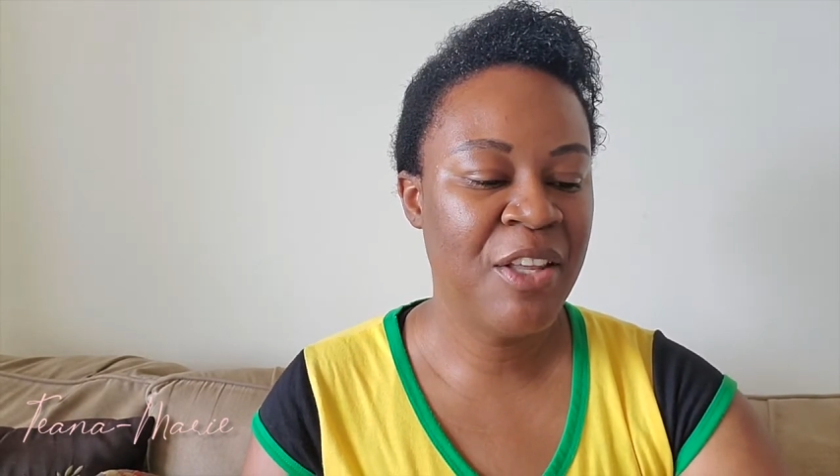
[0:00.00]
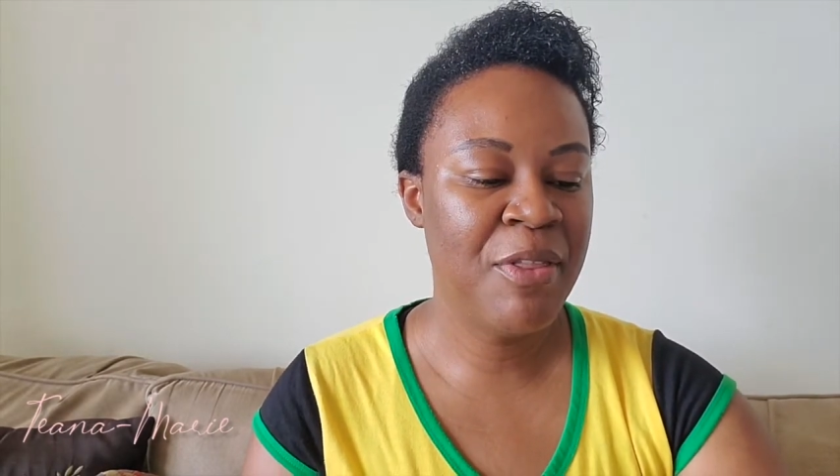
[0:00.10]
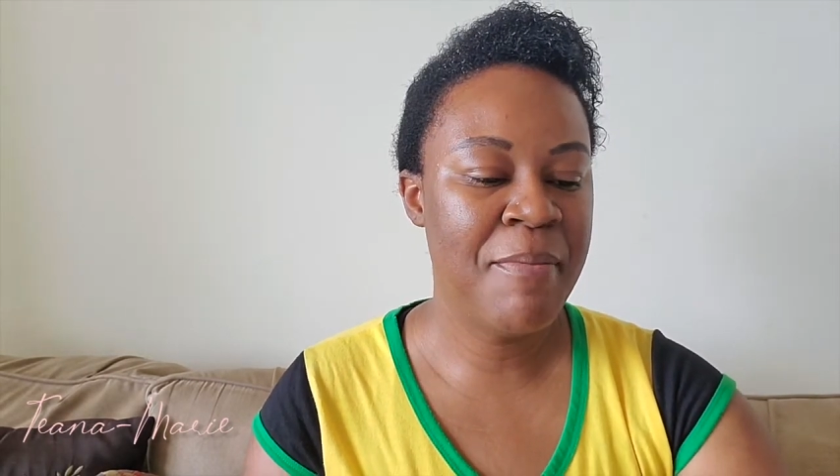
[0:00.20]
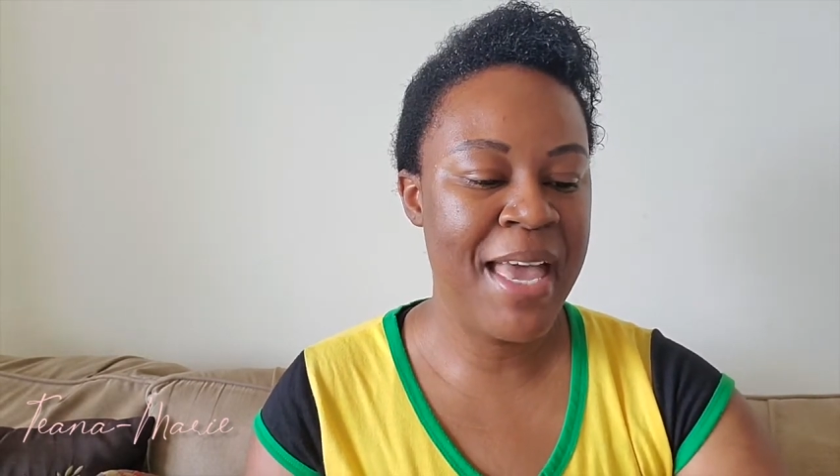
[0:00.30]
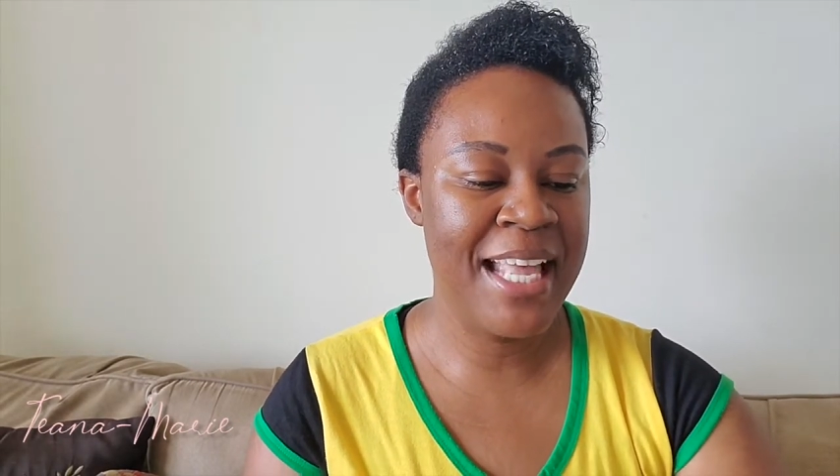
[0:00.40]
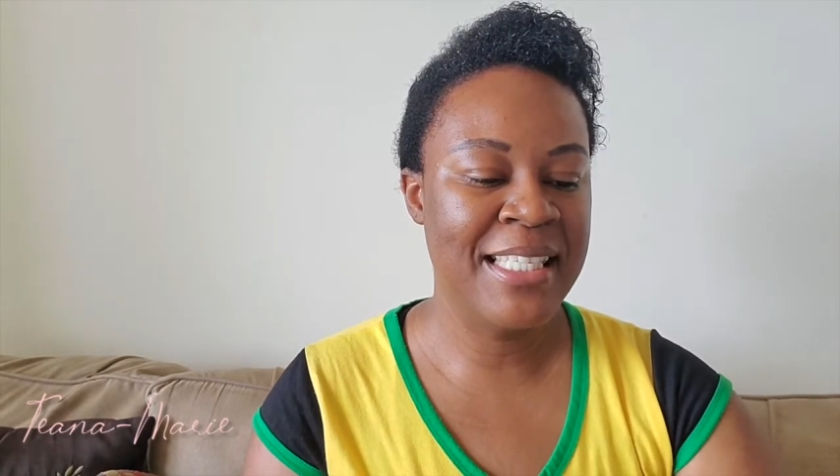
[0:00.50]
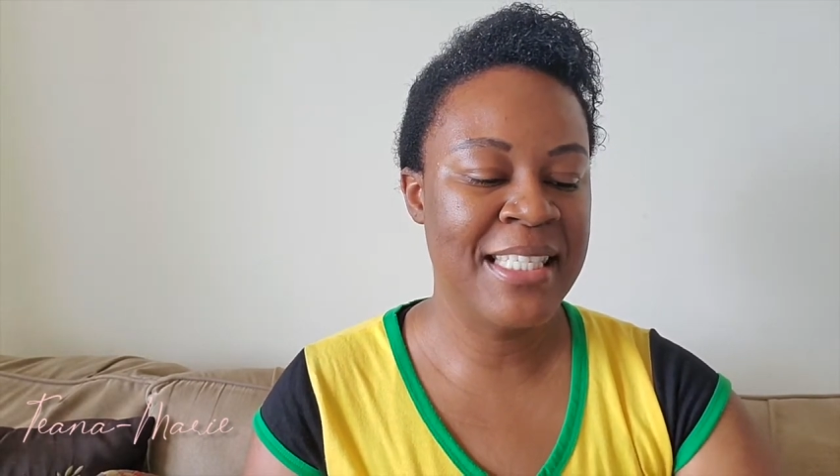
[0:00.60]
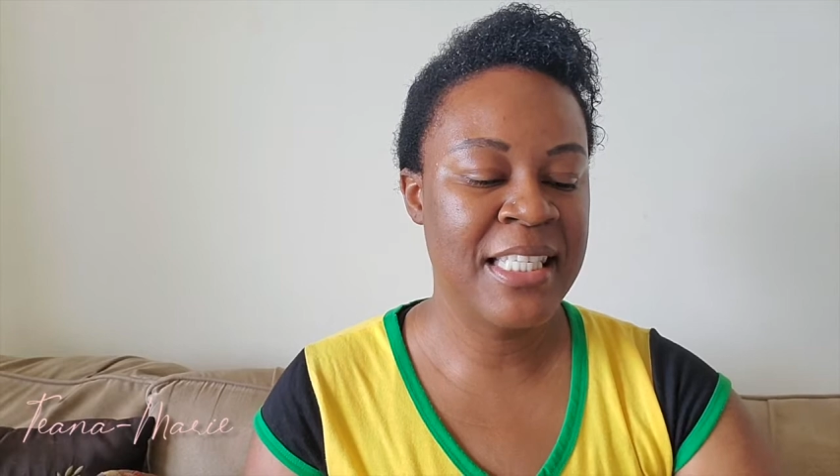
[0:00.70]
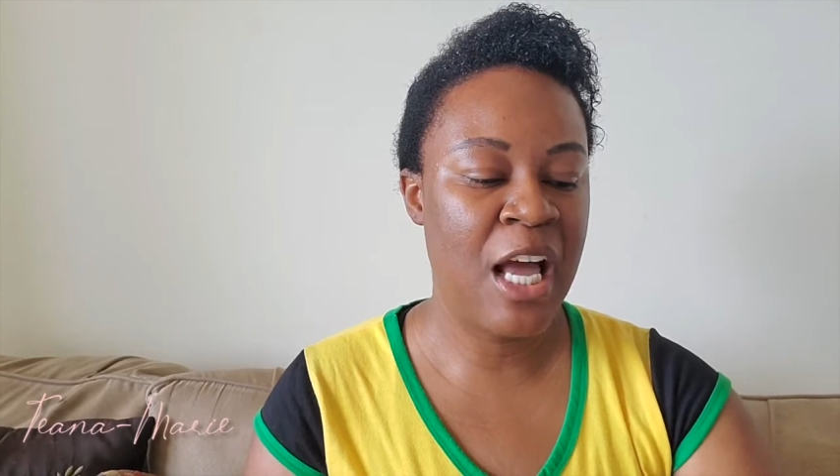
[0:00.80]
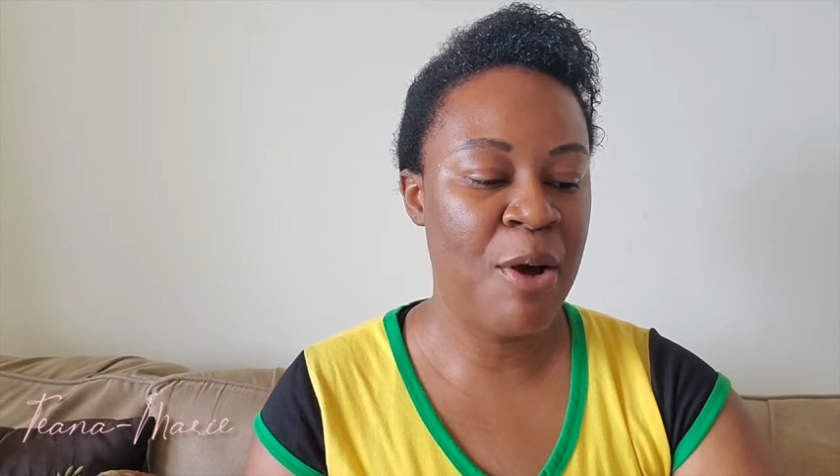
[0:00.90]
The
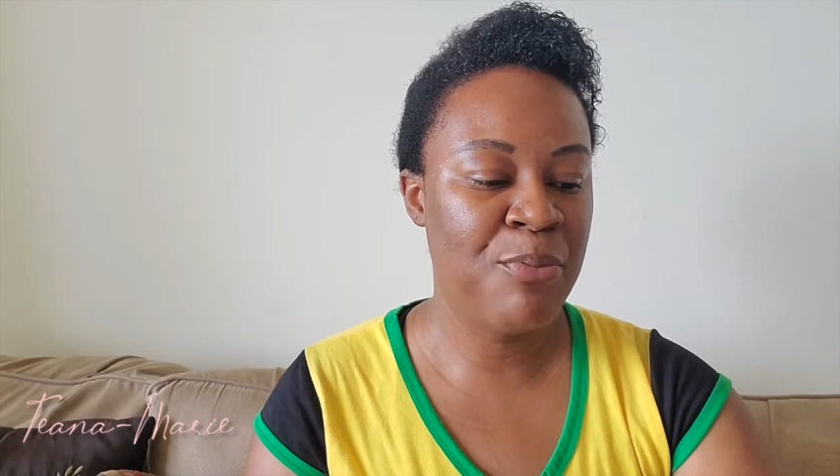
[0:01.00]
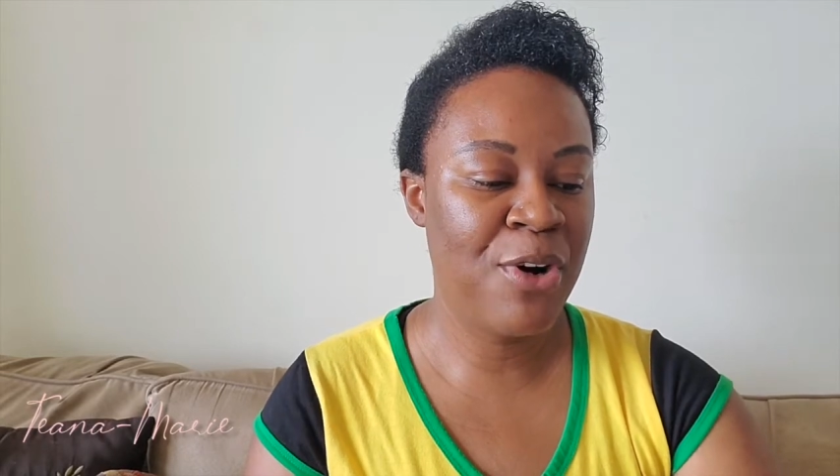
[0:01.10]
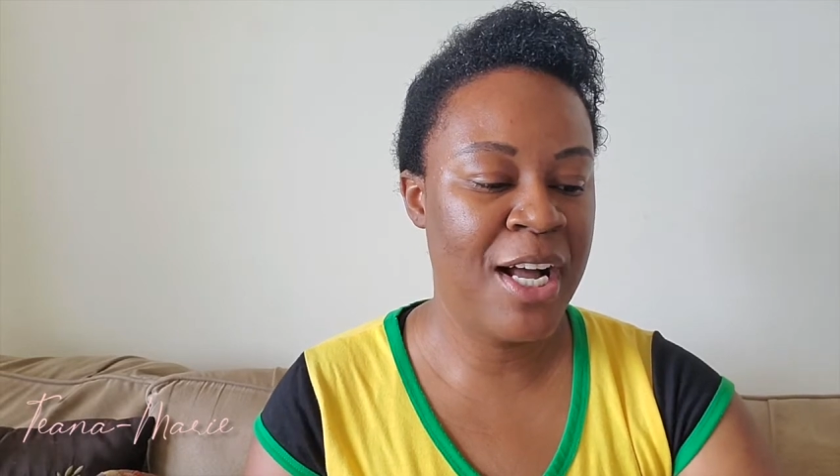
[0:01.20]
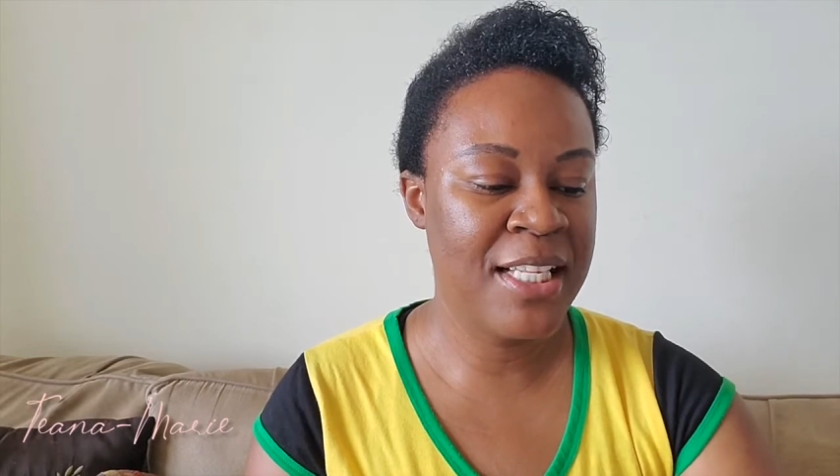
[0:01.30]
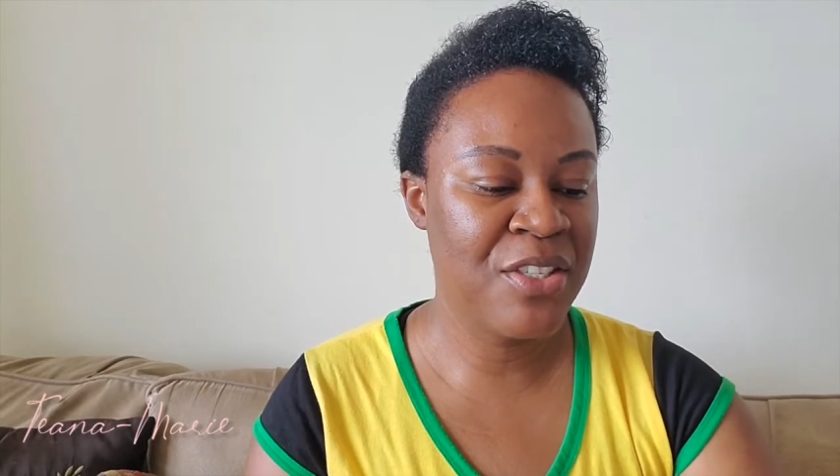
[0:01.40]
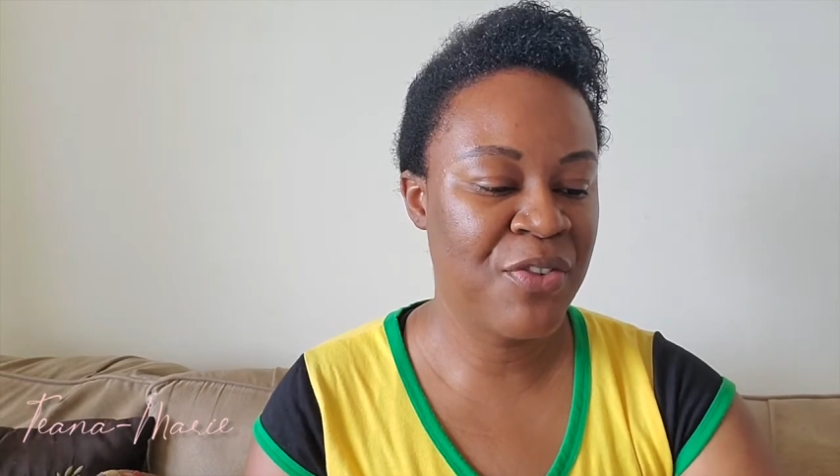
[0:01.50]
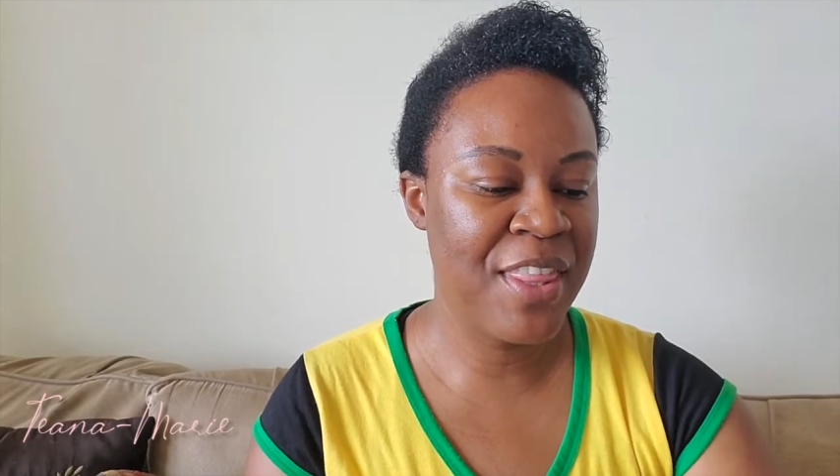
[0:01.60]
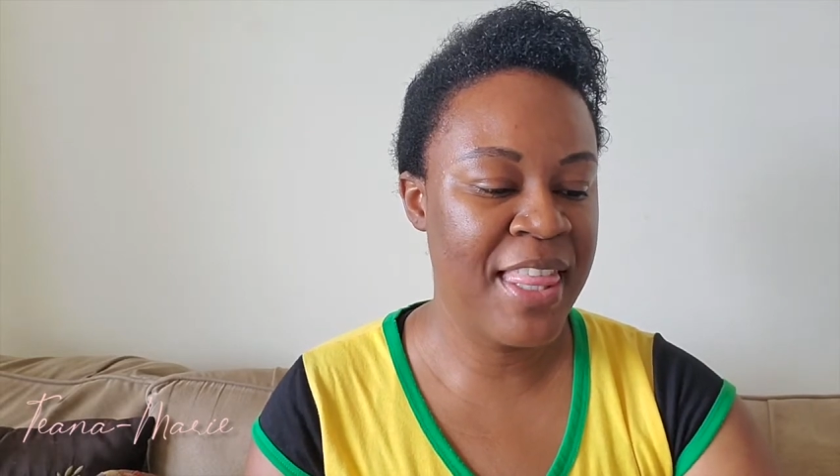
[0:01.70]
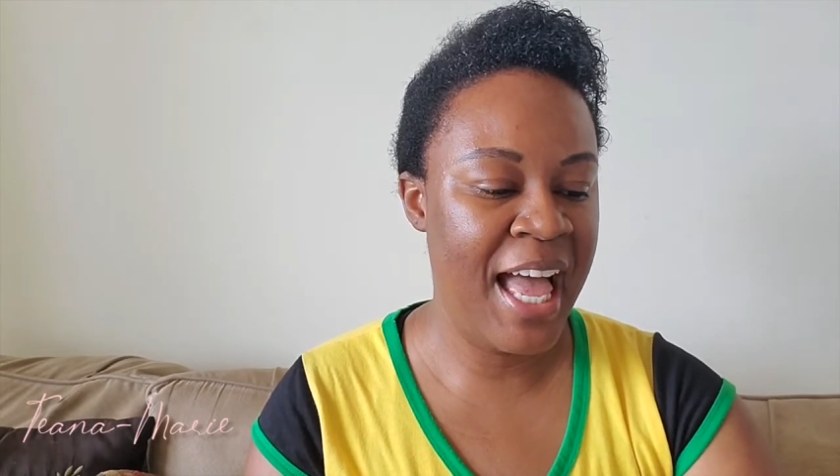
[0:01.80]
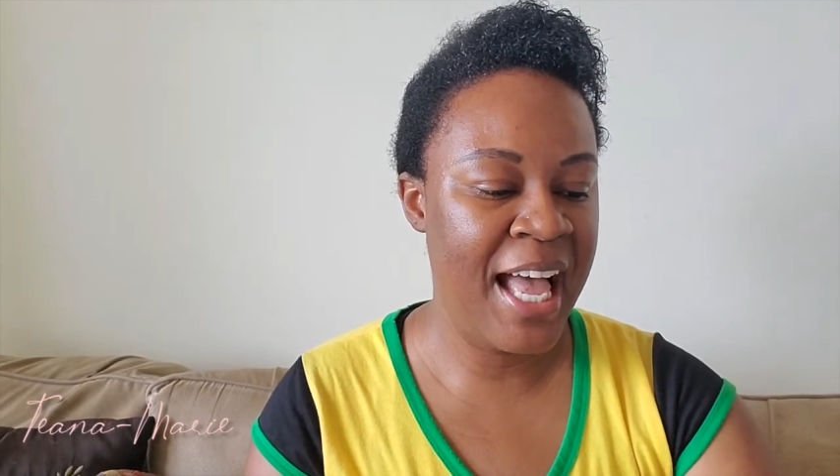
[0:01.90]
men's got bronze
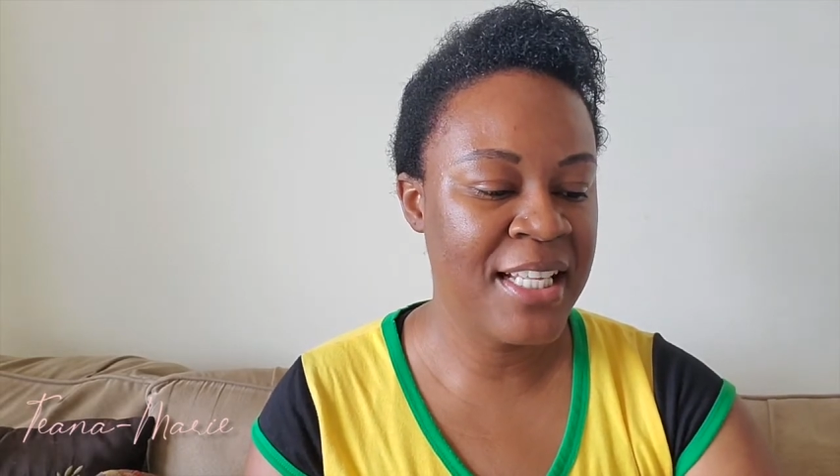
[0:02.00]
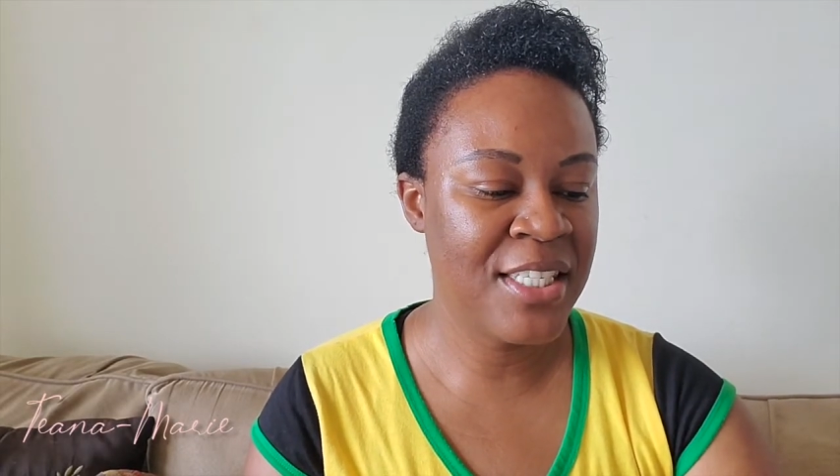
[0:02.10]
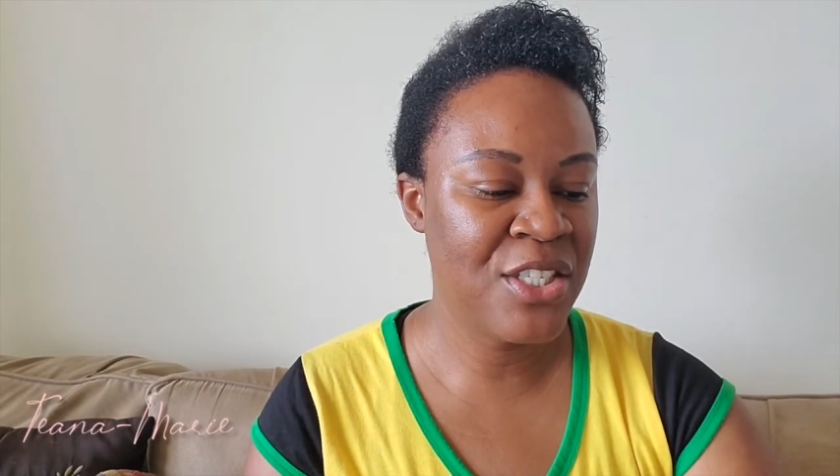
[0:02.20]
for that.